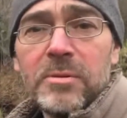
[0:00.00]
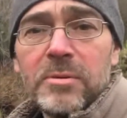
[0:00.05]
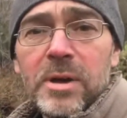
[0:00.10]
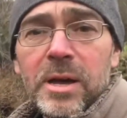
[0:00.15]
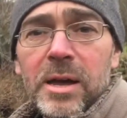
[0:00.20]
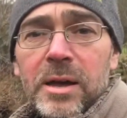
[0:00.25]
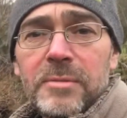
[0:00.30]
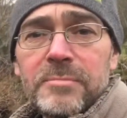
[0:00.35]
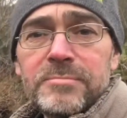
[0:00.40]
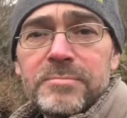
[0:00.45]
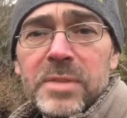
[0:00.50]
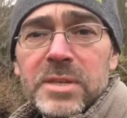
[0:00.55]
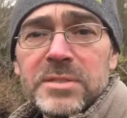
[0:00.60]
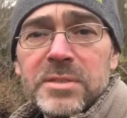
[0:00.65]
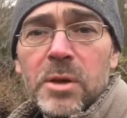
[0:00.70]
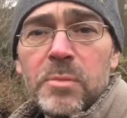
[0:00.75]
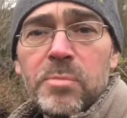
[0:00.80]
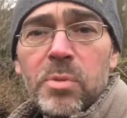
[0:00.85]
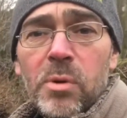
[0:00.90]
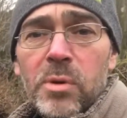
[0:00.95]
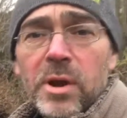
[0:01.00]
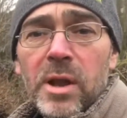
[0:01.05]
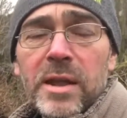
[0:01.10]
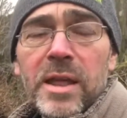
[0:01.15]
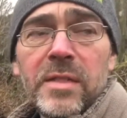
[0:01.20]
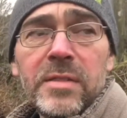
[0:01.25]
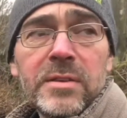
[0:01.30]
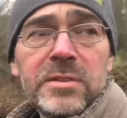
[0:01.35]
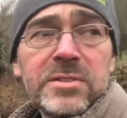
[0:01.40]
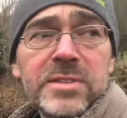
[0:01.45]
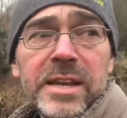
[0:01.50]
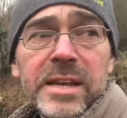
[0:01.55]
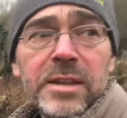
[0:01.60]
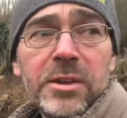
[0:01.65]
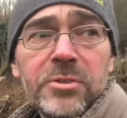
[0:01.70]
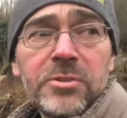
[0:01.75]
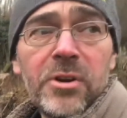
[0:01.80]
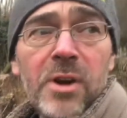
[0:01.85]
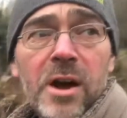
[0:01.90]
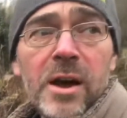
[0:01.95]
There's no point. I'll let the sealer
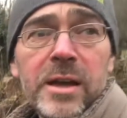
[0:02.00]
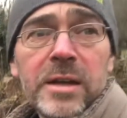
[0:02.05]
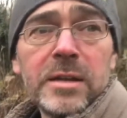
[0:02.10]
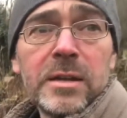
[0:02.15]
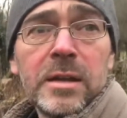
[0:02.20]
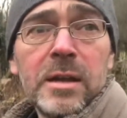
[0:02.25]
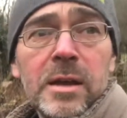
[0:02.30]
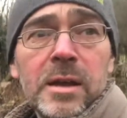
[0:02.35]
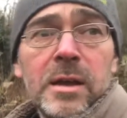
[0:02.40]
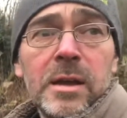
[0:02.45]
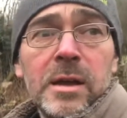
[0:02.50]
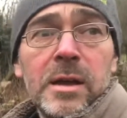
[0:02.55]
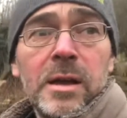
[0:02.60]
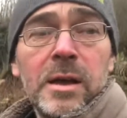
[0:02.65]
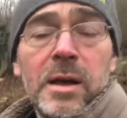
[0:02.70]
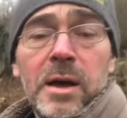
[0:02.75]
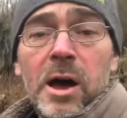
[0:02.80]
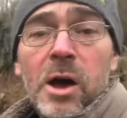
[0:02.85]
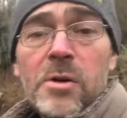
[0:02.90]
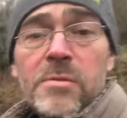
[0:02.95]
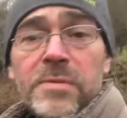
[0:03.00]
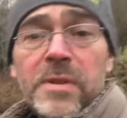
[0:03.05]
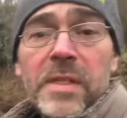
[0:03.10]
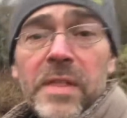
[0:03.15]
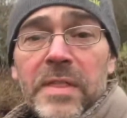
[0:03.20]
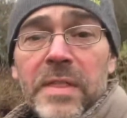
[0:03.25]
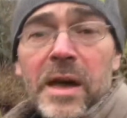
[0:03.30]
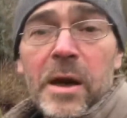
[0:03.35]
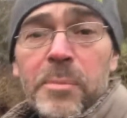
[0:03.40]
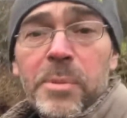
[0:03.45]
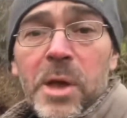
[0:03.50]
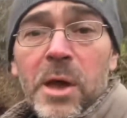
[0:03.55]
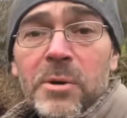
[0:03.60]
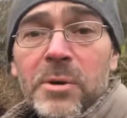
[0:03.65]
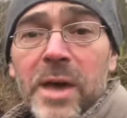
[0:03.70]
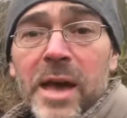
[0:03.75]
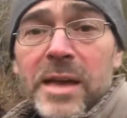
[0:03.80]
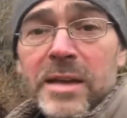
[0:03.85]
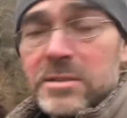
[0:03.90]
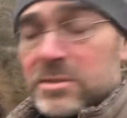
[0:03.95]
dry, and hopefully then that'll be
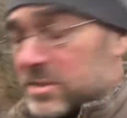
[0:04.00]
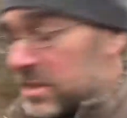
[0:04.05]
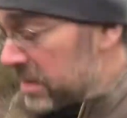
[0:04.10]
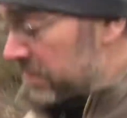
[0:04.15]
okay. And see if